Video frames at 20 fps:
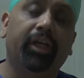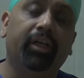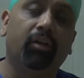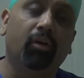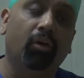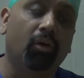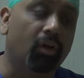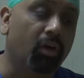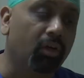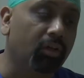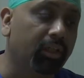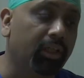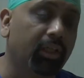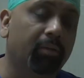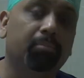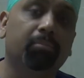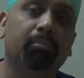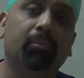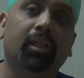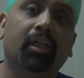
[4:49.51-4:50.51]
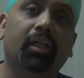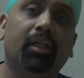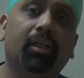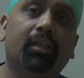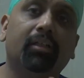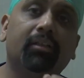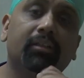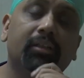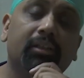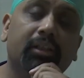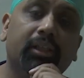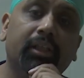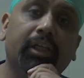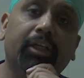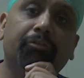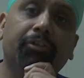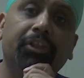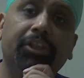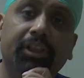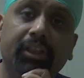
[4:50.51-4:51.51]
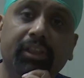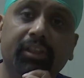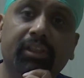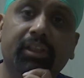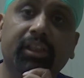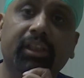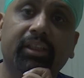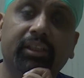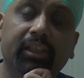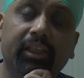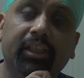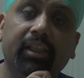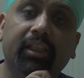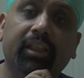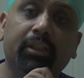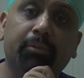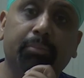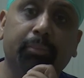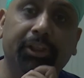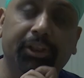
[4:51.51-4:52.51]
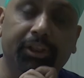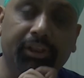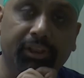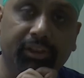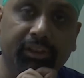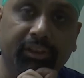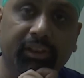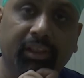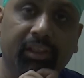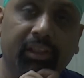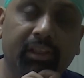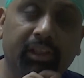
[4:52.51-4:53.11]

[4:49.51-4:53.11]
long-term deficiencies in these patients